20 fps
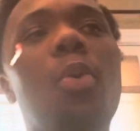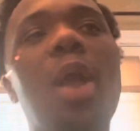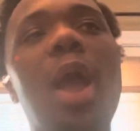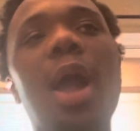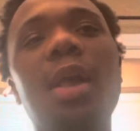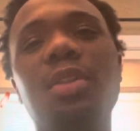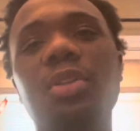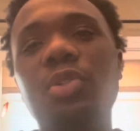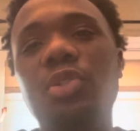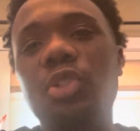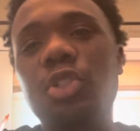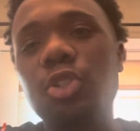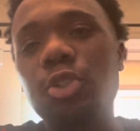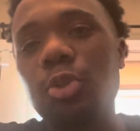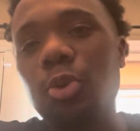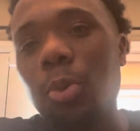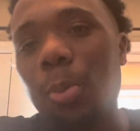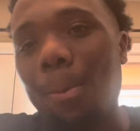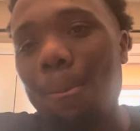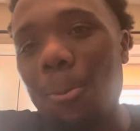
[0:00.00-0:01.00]
reacting
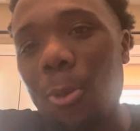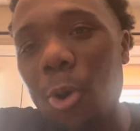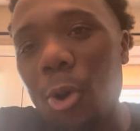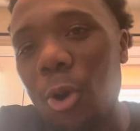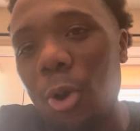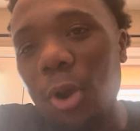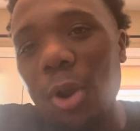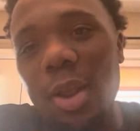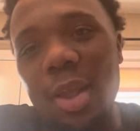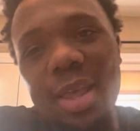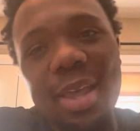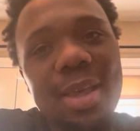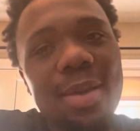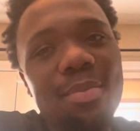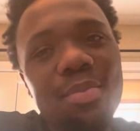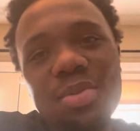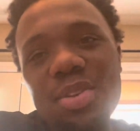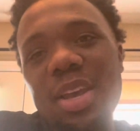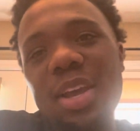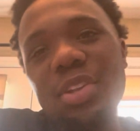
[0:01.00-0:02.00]
to more
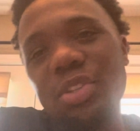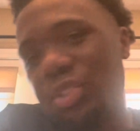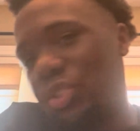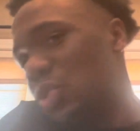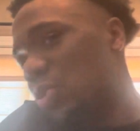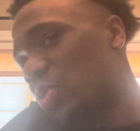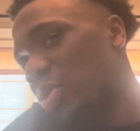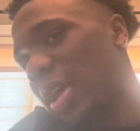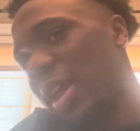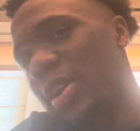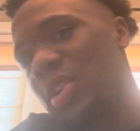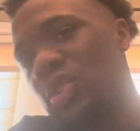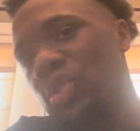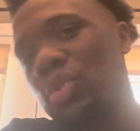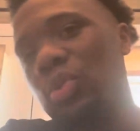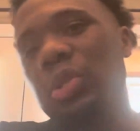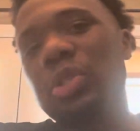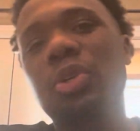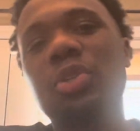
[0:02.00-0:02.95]
NBA 2K news.